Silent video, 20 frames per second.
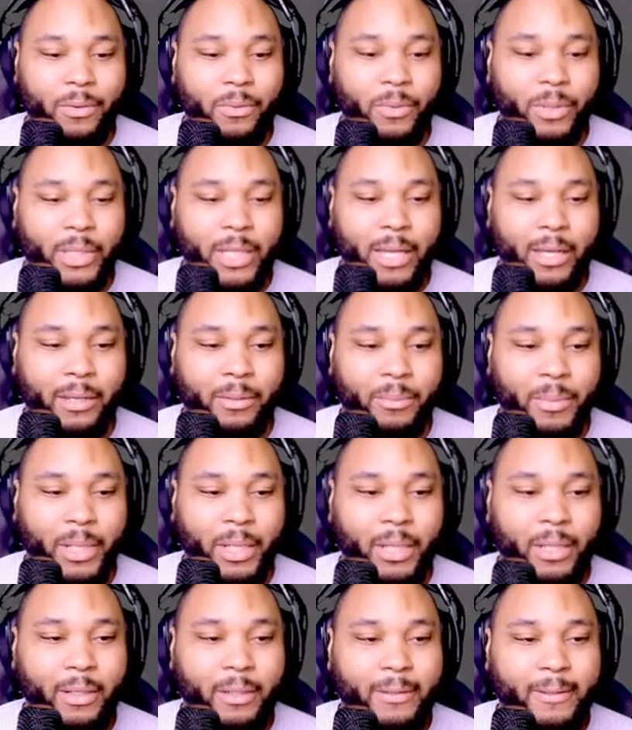what that could be.
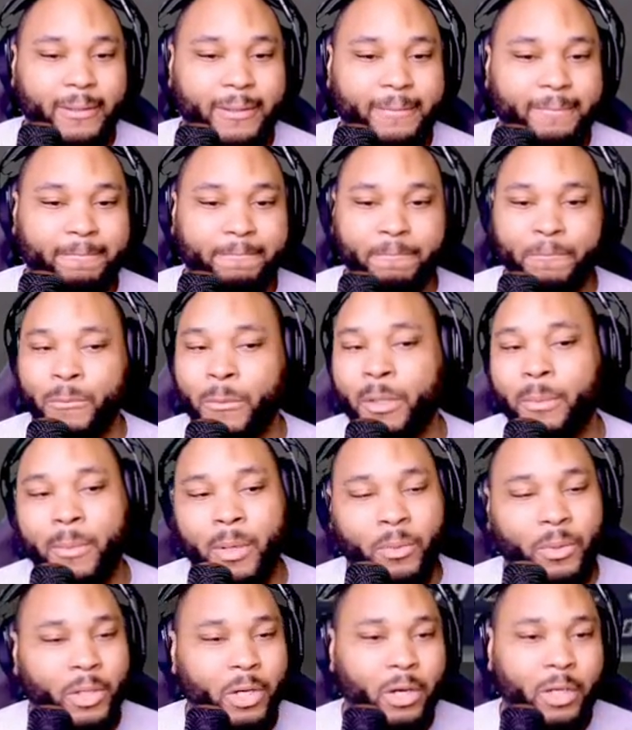But
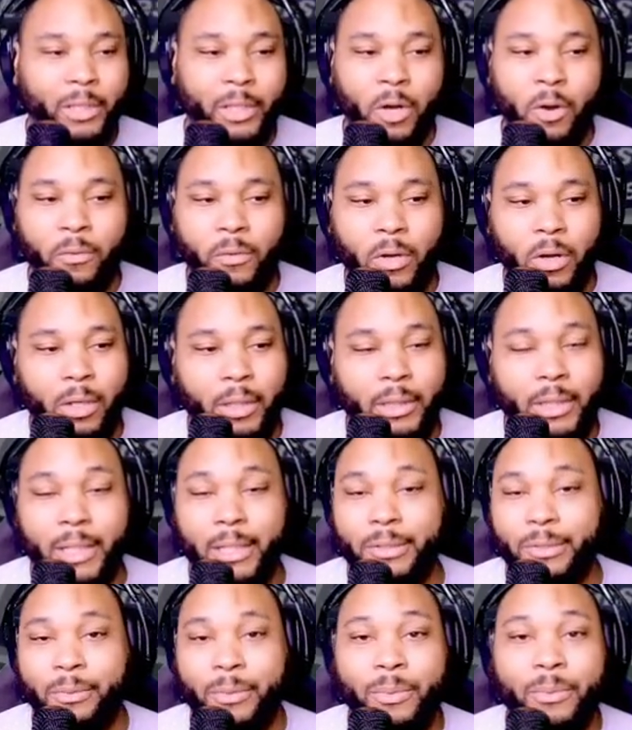we're currently overhauling things,
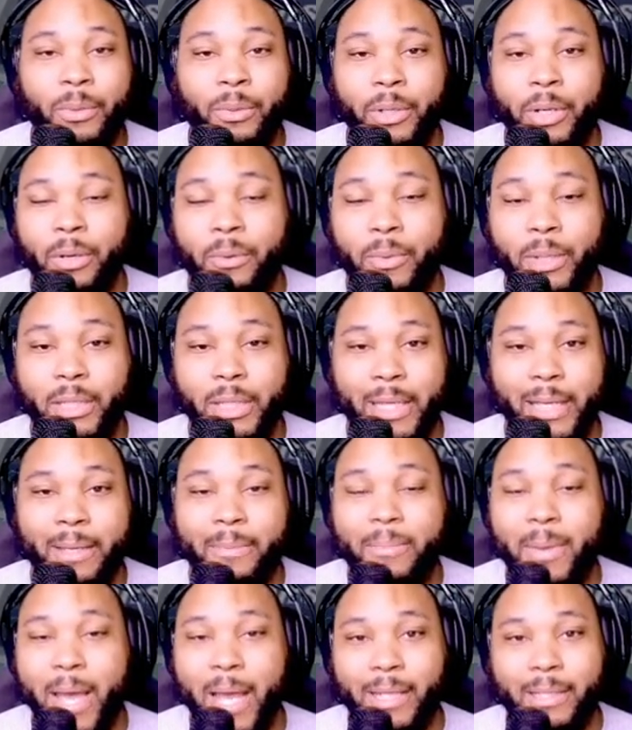so we won't know what the
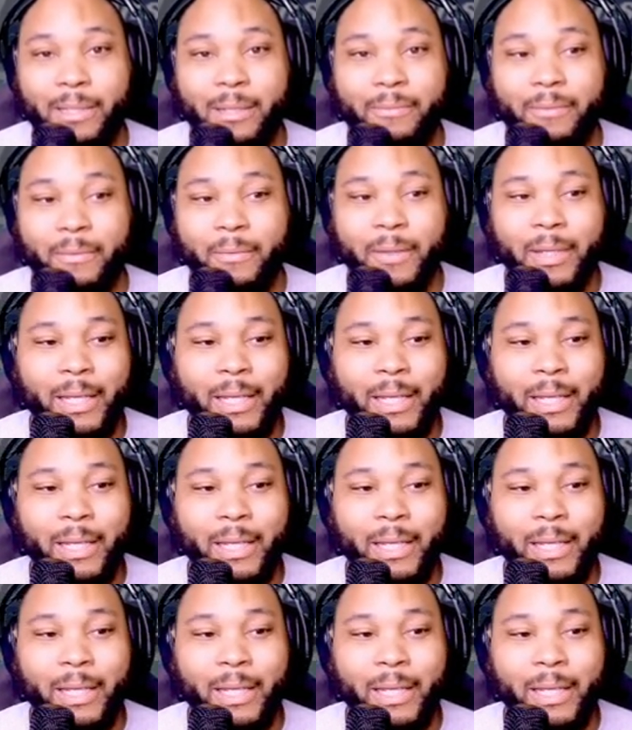impact of